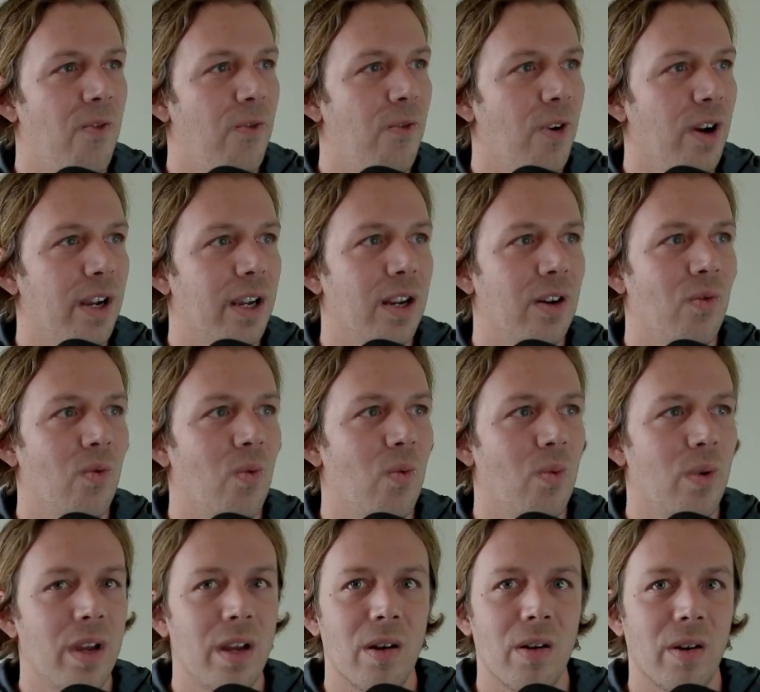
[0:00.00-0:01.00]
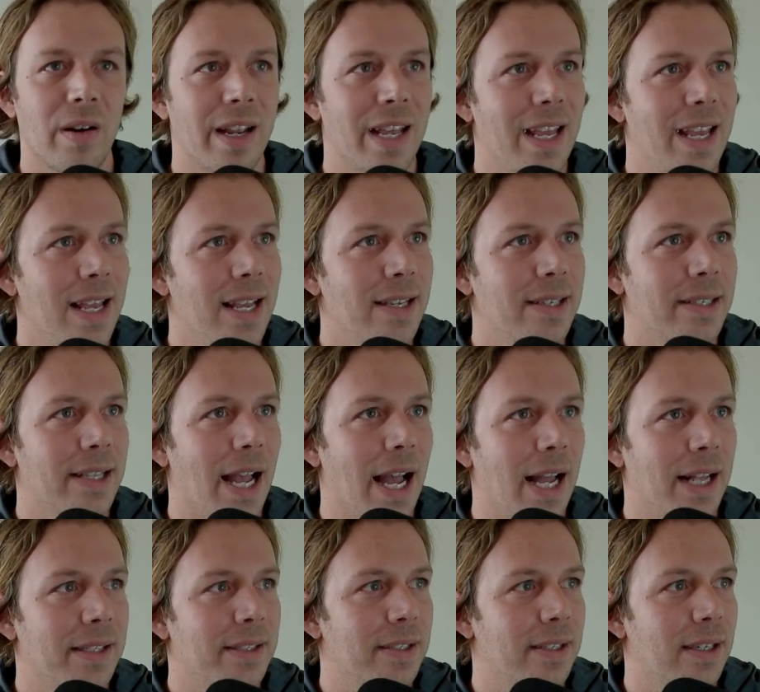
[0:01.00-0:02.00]
freaking weird is
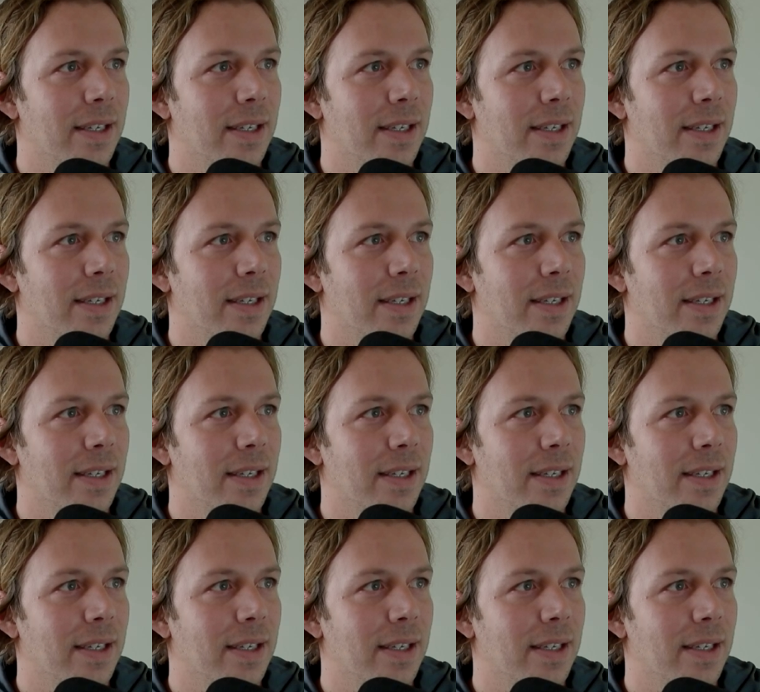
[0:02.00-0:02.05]
that?